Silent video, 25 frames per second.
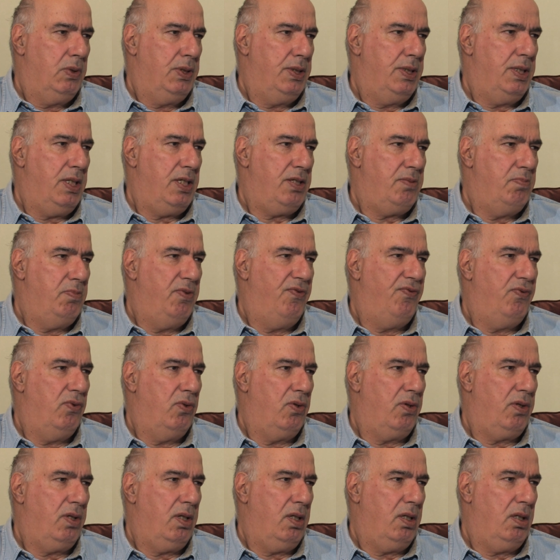just
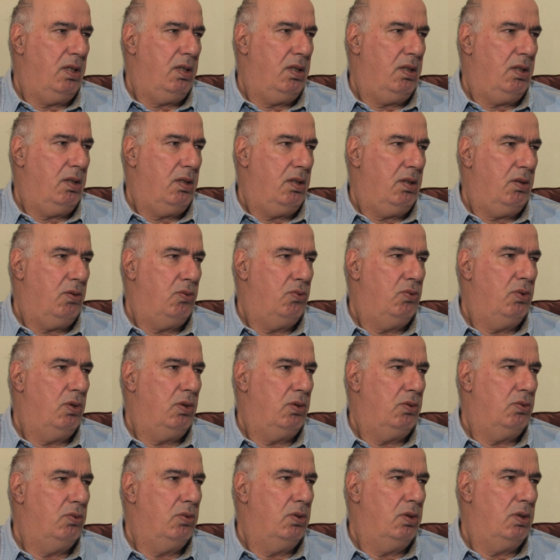before the
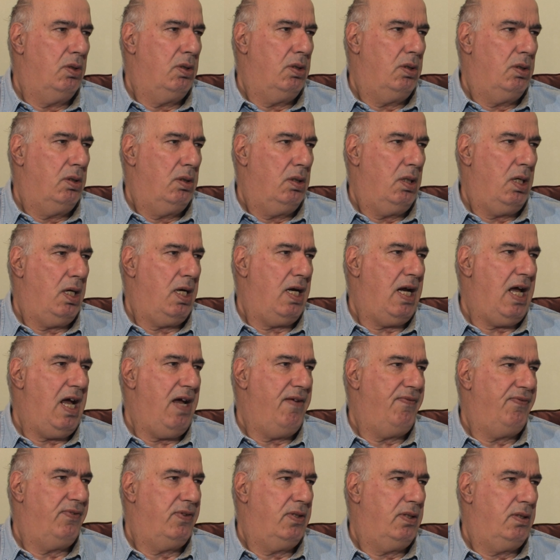World War
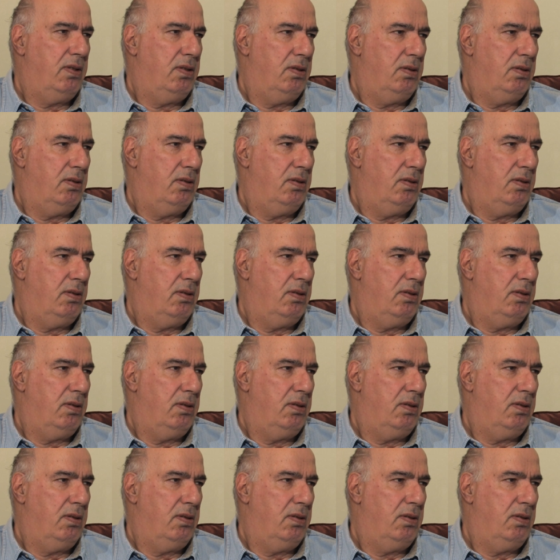arrived